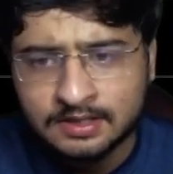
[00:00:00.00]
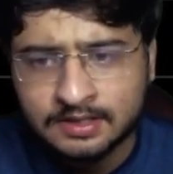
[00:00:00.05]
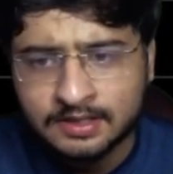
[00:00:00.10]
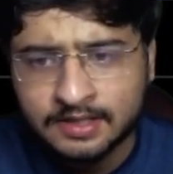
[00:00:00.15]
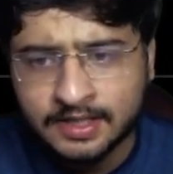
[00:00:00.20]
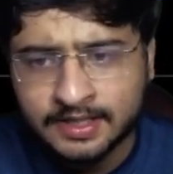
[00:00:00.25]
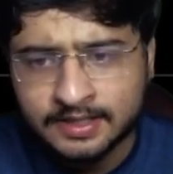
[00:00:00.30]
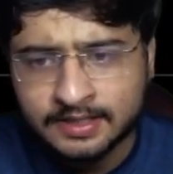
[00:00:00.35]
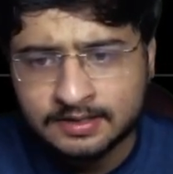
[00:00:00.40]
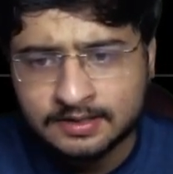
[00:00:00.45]

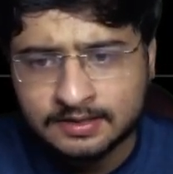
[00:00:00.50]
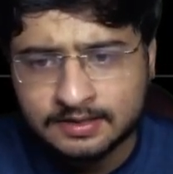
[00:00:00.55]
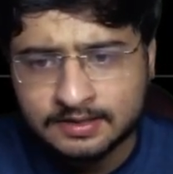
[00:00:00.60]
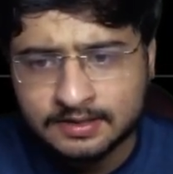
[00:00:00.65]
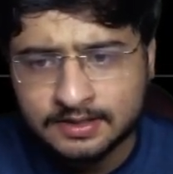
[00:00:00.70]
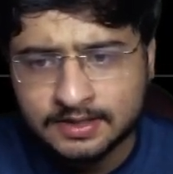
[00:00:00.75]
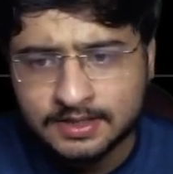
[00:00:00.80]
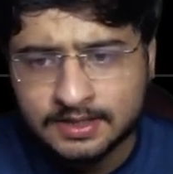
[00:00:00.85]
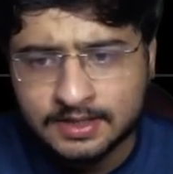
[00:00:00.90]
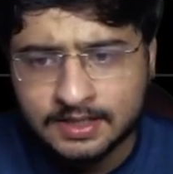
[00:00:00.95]
right,
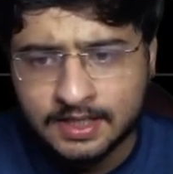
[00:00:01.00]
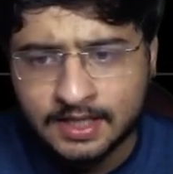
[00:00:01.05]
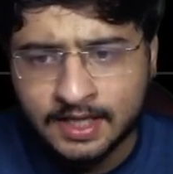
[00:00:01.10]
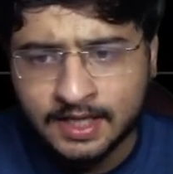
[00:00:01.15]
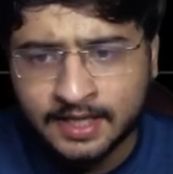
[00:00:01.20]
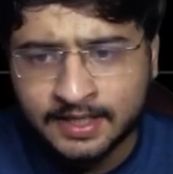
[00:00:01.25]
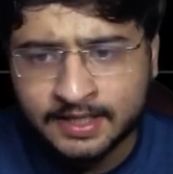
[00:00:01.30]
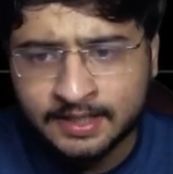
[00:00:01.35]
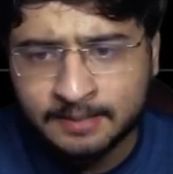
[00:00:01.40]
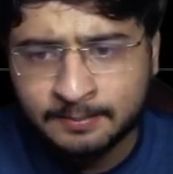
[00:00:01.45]

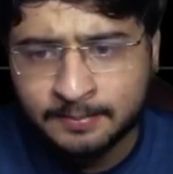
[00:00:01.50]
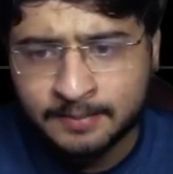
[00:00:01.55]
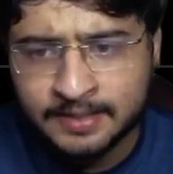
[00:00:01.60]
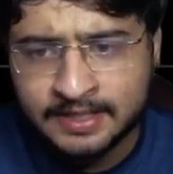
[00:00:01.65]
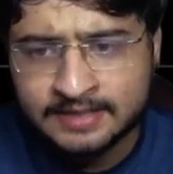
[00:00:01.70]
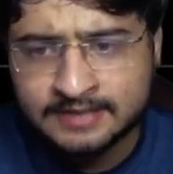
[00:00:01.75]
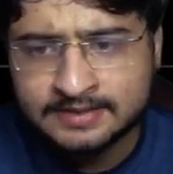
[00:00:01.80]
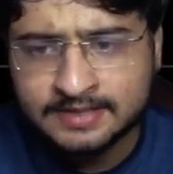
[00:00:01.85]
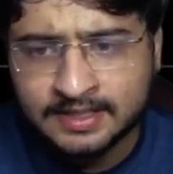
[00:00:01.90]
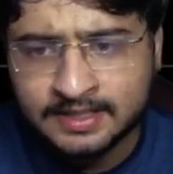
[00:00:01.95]
I can
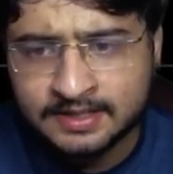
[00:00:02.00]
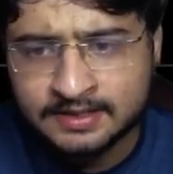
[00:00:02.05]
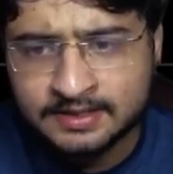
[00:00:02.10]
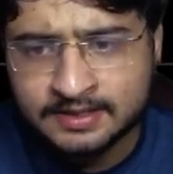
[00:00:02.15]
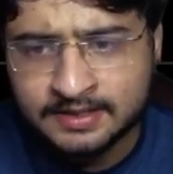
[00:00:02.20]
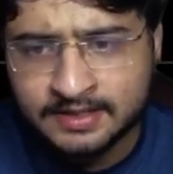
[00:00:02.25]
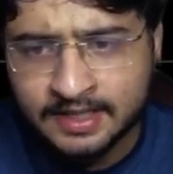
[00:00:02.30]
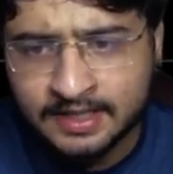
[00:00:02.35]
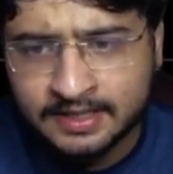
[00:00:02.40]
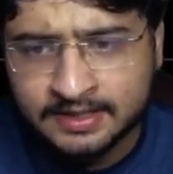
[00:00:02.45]
place
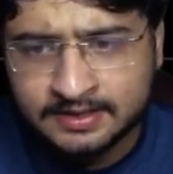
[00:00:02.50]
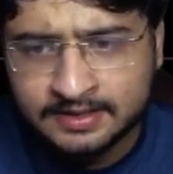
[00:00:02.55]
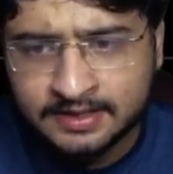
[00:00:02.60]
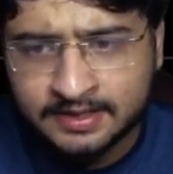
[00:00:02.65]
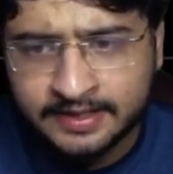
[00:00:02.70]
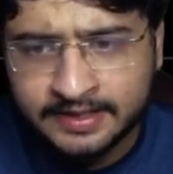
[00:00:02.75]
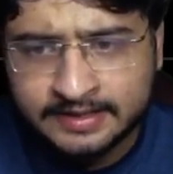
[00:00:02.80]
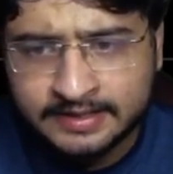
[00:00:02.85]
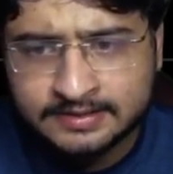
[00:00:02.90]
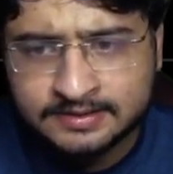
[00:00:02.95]
another tile in the
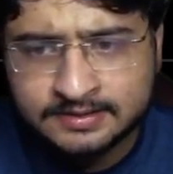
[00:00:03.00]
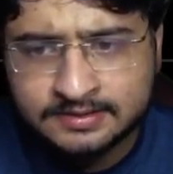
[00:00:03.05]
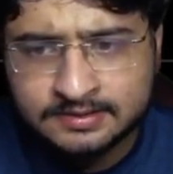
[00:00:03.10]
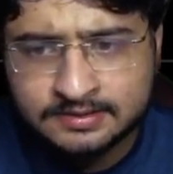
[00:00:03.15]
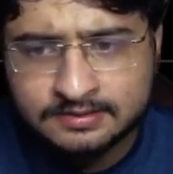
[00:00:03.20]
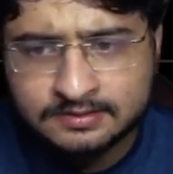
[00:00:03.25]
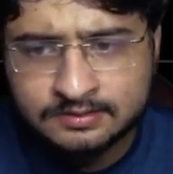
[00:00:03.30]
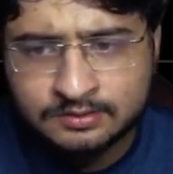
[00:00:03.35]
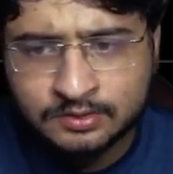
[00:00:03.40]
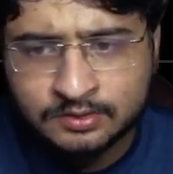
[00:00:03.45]

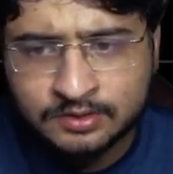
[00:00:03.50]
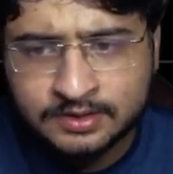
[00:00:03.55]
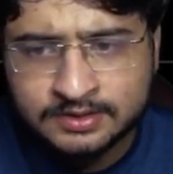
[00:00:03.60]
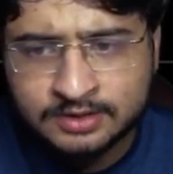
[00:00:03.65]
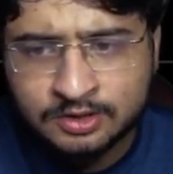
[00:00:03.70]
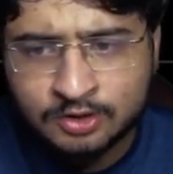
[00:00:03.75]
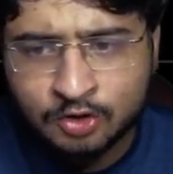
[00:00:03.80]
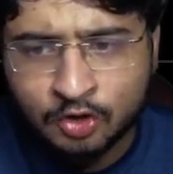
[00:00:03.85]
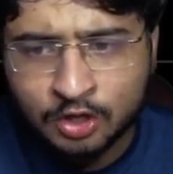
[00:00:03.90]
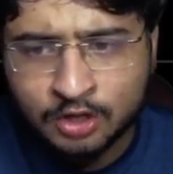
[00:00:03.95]
next, you can
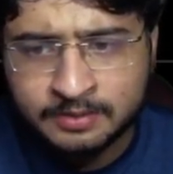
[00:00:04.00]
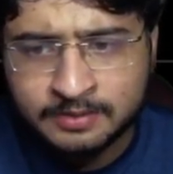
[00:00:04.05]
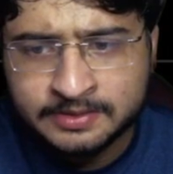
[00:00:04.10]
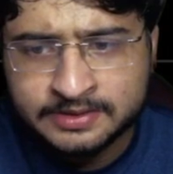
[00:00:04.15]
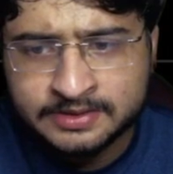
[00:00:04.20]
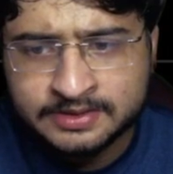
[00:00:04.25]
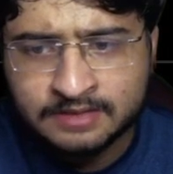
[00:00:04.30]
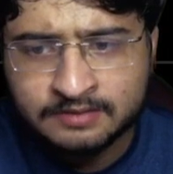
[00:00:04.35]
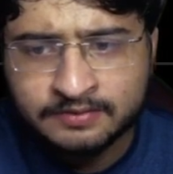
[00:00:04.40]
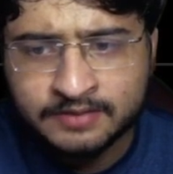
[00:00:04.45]
say, column
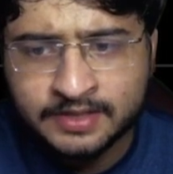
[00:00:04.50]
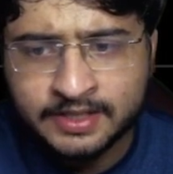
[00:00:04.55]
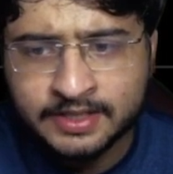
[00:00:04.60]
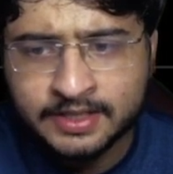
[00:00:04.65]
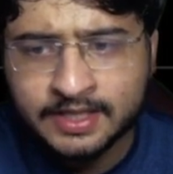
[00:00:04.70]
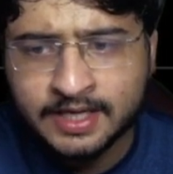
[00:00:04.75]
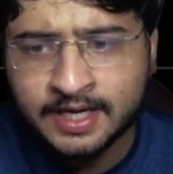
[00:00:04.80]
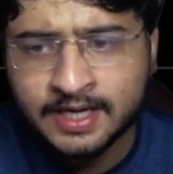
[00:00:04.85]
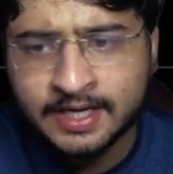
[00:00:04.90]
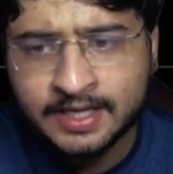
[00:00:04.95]
itself, right?
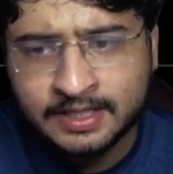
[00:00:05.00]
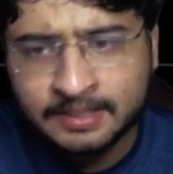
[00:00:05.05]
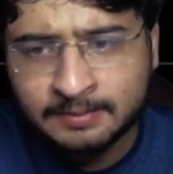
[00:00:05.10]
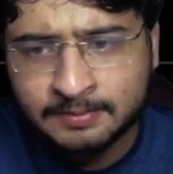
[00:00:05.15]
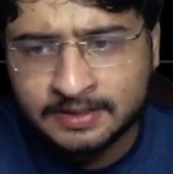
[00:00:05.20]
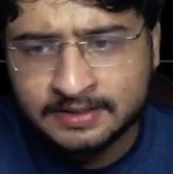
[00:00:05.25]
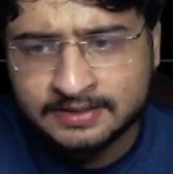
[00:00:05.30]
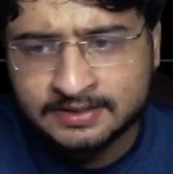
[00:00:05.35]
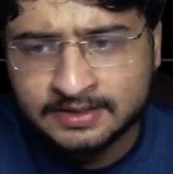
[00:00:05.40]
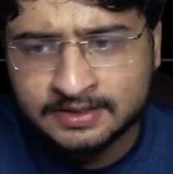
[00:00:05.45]
And I can
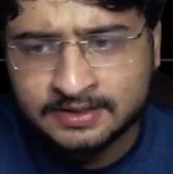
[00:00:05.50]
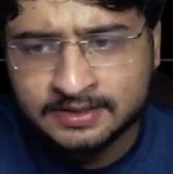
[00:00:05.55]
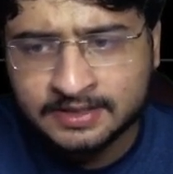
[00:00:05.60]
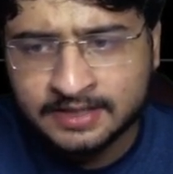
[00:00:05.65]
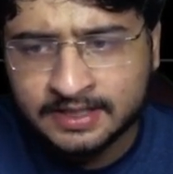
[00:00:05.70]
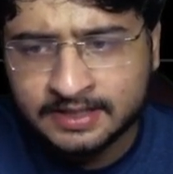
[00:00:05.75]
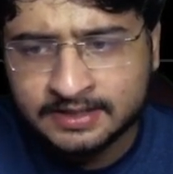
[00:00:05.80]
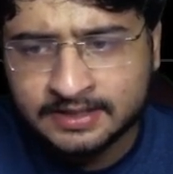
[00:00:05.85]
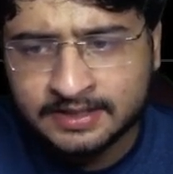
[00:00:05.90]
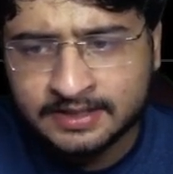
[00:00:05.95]
place another
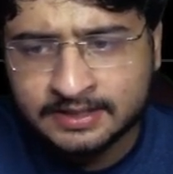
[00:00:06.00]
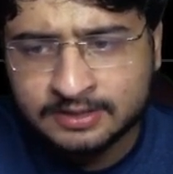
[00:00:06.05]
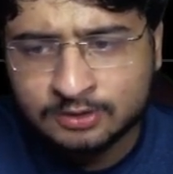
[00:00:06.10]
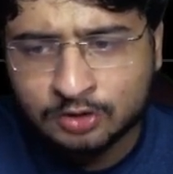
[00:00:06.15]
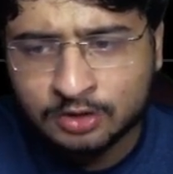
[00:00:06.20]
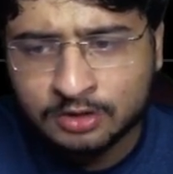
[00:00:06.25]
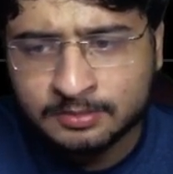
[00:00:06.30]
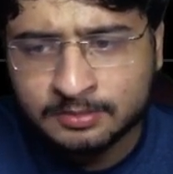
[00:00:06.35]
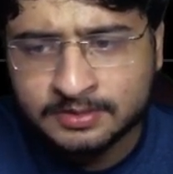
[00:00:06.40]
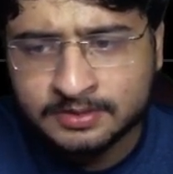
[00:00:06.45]
tile in the next
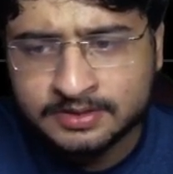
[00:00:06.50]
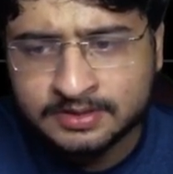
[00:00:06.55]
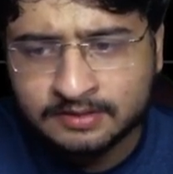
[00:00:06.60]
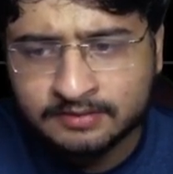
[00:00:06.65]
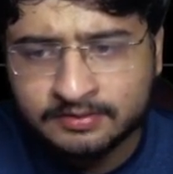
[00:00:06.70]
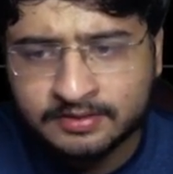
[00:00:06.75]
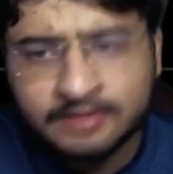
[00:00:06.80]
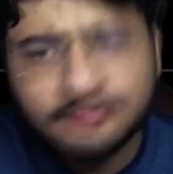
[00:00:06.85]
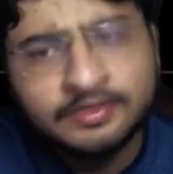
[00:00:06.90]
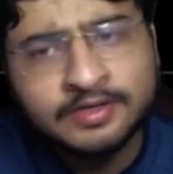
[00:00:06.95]
column
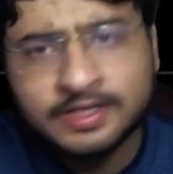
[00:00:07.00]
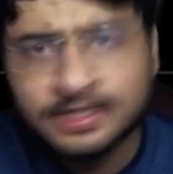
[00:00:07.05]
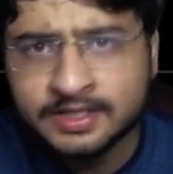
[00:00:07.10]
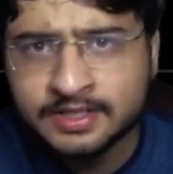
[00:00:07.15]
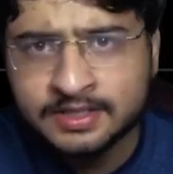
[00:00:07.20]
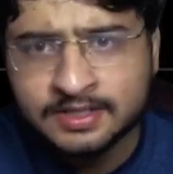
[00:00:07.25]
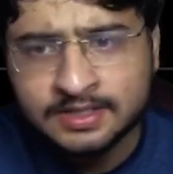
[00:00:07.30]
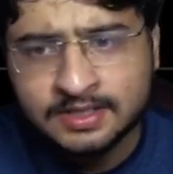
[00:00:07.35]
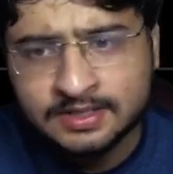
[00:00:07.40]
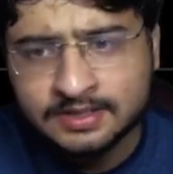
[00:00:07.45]
itself.
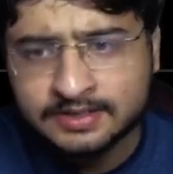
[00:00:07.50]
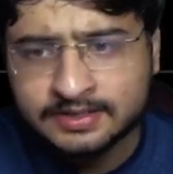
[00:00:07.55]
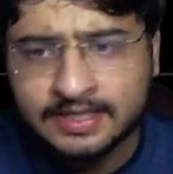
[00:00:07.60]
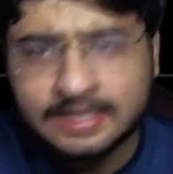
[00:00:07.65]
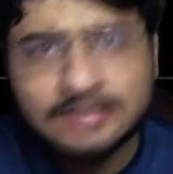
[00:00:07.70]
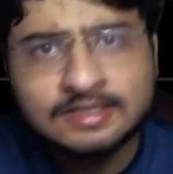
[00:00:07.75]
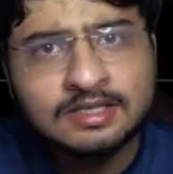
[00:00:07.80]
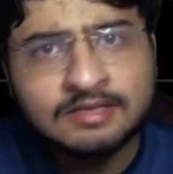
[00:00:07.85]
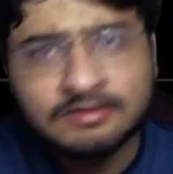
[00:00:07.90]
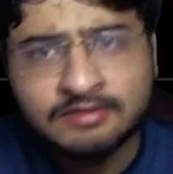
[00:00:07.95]
Definitely,
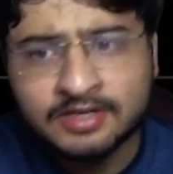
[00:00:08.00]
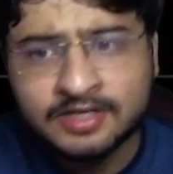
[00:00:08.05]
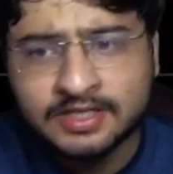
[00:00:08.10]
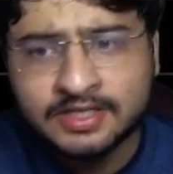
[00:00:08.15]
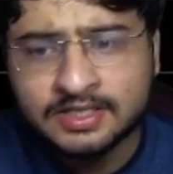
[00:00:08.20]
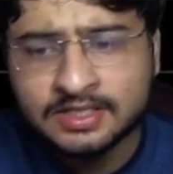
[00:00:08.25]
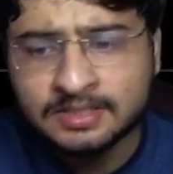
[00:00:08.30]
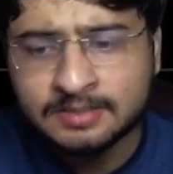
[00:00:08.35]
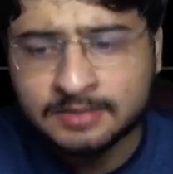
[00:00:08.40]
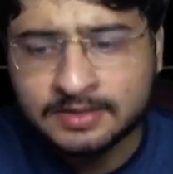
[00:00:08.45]
tiles are
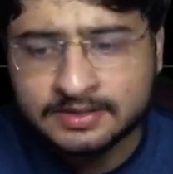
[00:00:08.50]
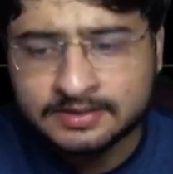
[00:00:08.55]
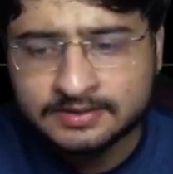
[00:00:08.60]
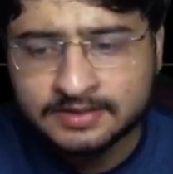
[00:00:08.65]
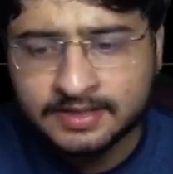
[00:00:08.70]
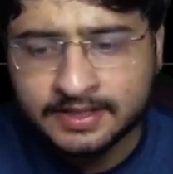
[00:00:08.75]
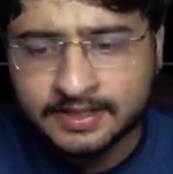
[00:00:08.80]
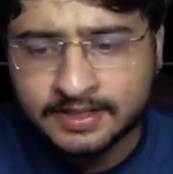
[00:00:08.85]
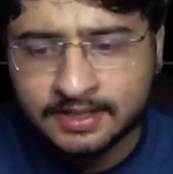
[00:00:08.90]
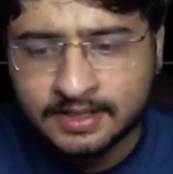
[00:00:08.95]
vertically placed,
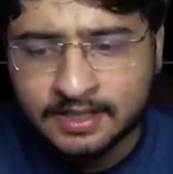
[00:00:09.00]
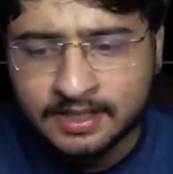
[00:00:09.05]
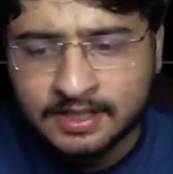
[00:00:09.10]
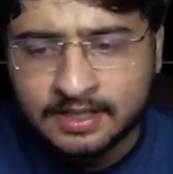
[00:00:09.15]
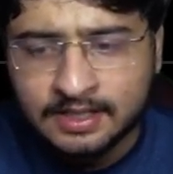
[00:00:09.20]
right?